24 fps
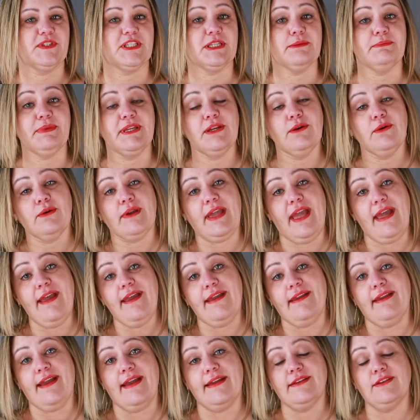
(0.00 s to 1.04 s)
be
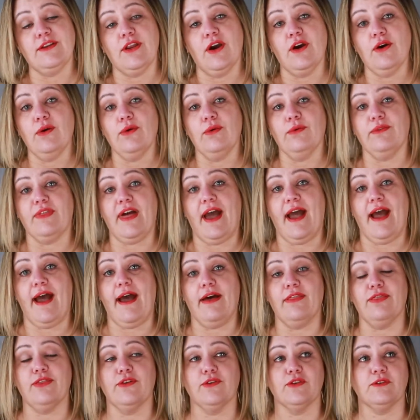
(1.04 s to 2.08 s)
okay and know
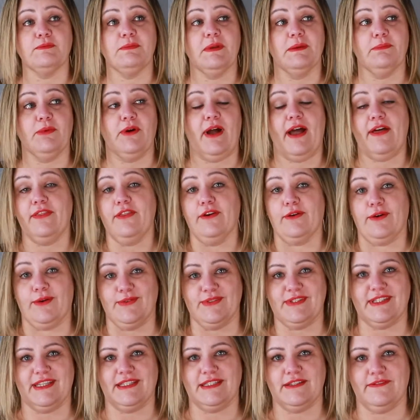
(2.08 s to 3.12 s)
that those people had their own
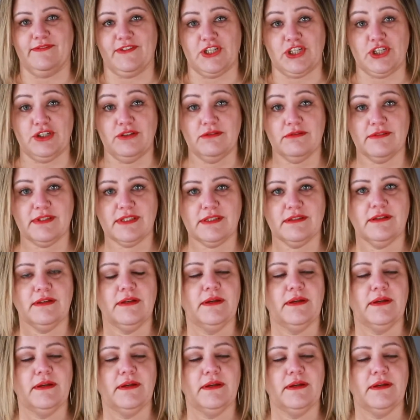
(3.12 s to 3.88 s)
sets of issues.